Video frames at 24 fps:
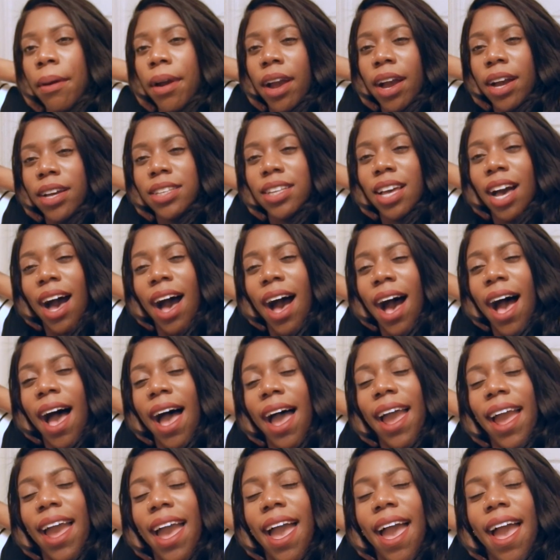because
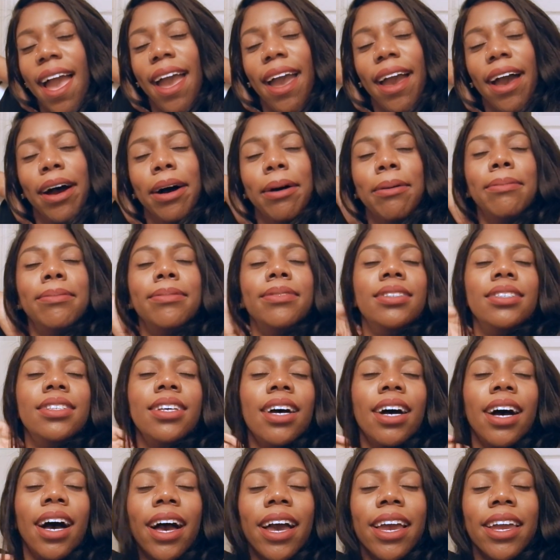I am
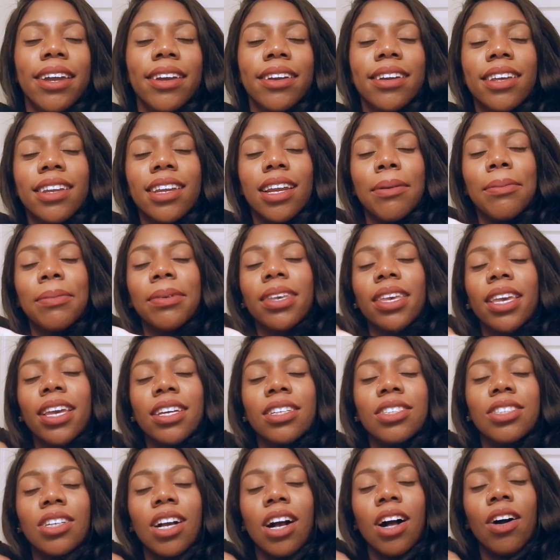tired, and I'm gonna
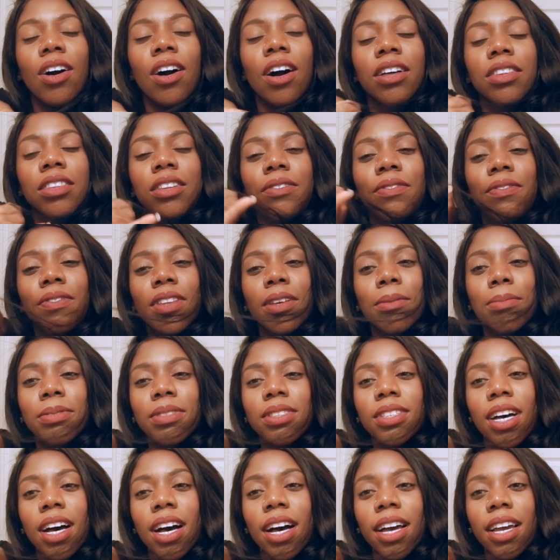catch y'all on the flip
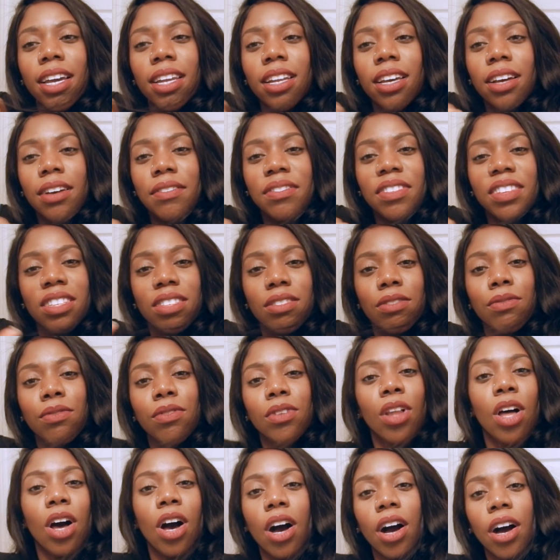side of this
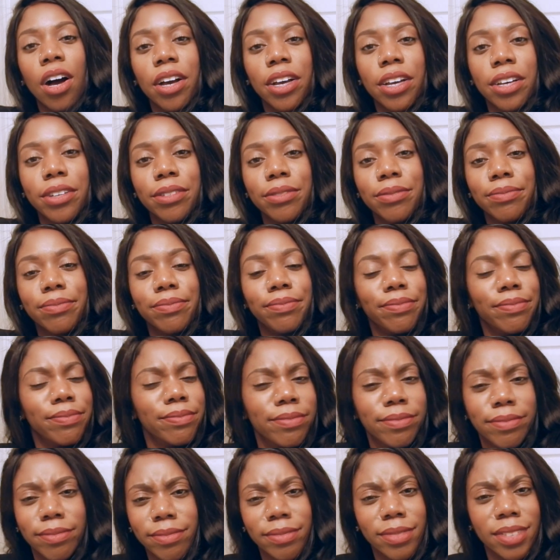vlog.
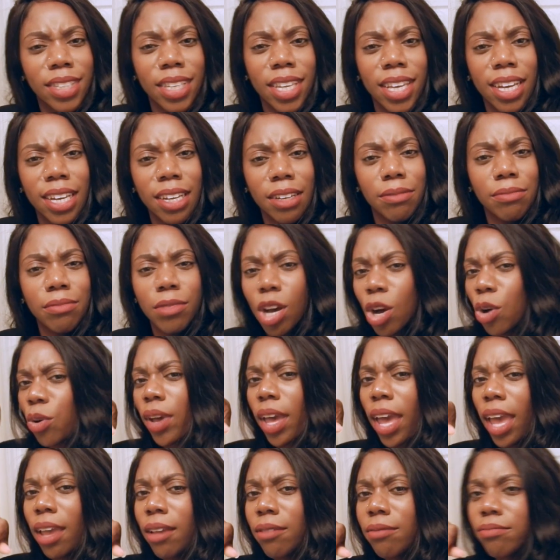Yeah,
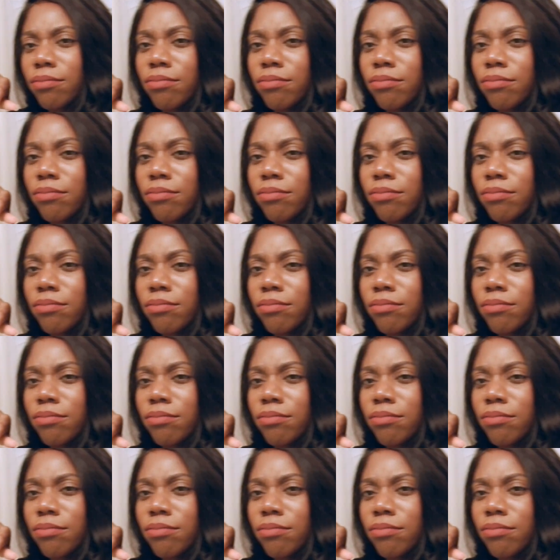okay.